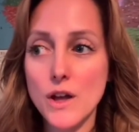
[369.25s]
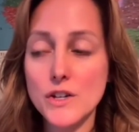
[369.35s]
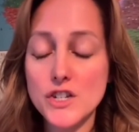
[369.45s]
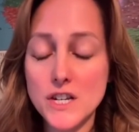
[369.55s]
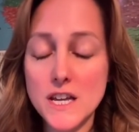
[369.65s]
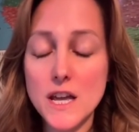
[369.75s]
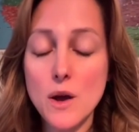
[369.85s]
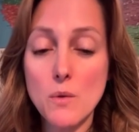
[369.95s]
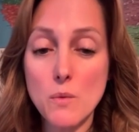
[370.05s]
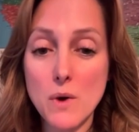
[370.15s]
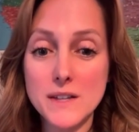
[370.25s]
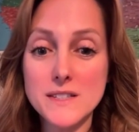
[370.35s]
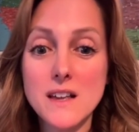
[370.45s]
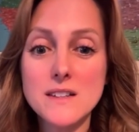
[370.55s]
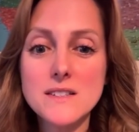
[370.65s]
She
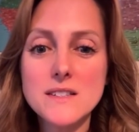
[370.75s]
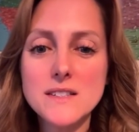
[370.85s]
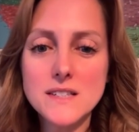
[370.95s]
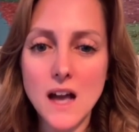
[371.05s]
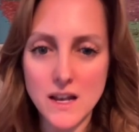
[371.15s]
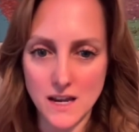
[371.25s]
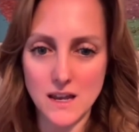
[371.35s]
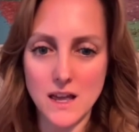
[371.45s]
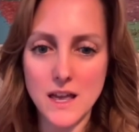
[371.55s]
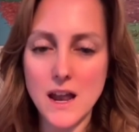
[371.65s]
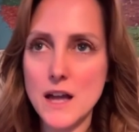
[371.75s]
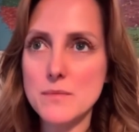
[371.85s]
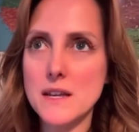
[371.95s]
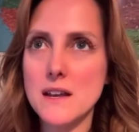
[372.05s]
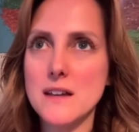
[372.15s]
was stunning. And I
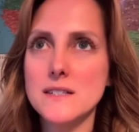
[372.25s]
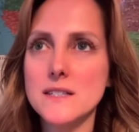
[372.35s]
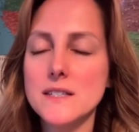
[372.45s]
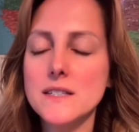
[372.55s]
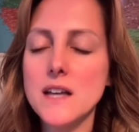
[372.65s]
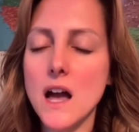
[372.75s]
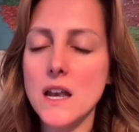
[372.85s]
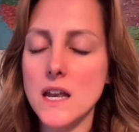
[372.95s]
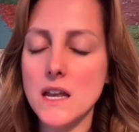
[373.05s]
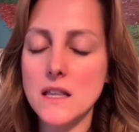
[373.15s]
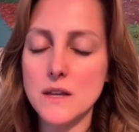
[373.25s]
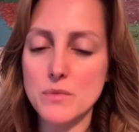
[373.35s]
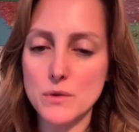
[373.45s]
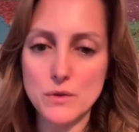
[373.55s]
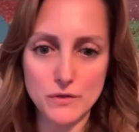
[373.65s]
mean stunningly
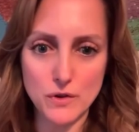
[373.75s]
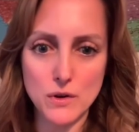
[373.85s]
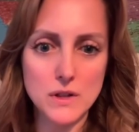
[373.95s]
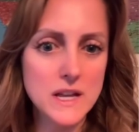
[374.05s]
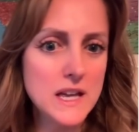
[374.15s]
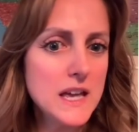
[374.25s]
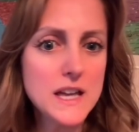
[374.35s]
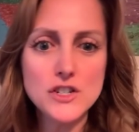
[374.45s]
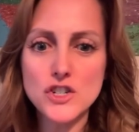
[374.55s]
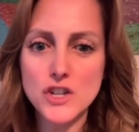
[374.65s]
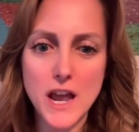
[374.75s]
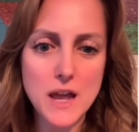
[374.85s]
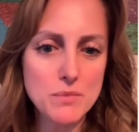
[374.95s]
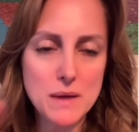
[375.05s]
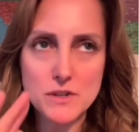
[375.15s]
beautiful. In
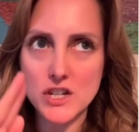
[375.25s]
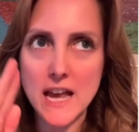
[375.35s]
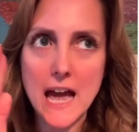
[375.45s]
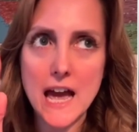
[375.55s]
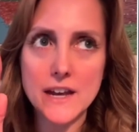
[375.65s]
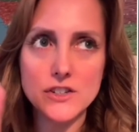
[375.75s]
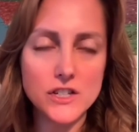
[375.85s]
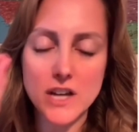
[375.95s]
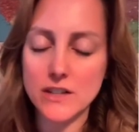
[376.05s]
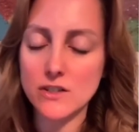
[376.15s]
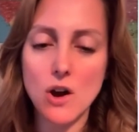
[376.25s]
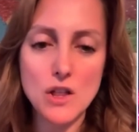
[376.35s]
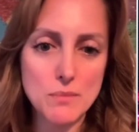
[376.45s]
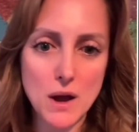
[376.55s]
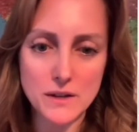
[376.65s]
shape. I mean, she checked all
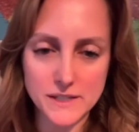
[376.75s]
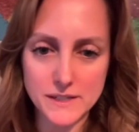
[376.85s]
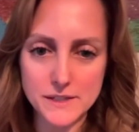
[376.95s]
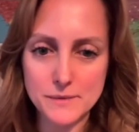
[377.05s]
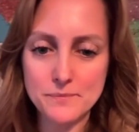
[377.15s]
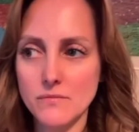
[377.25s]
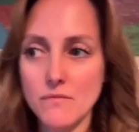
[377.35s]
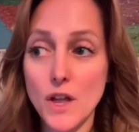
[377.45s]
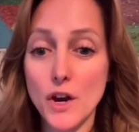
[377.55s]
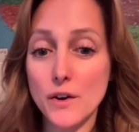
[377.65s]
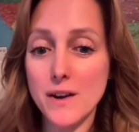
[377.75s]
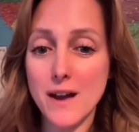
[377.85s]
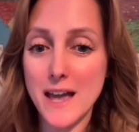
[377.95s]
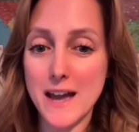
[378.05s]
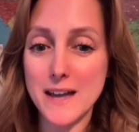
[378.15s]
the boxes. Her and
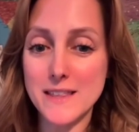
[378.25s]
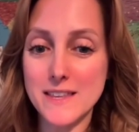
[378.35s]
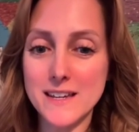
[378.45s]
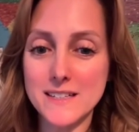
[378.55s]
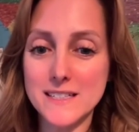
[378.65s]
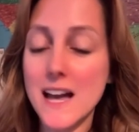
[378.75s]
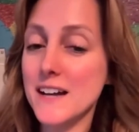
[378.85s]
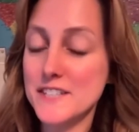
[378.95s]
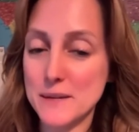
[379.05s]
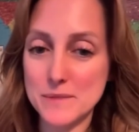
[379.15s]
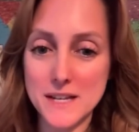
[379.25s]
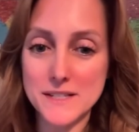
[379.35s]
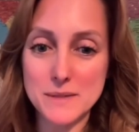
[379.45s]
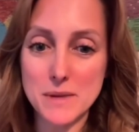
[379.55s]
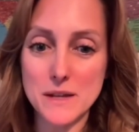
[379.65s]
I had the exact same
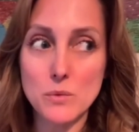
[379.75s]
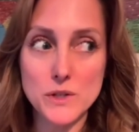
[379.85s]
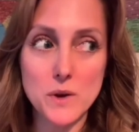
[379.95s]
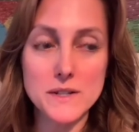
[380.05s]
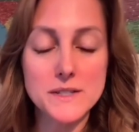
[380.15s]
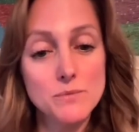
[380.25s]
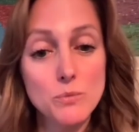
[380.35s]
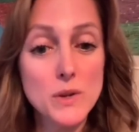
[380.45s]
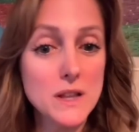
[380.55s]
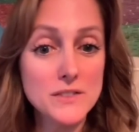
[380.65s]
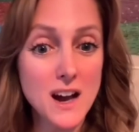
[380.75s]
taste in men, which was, we loved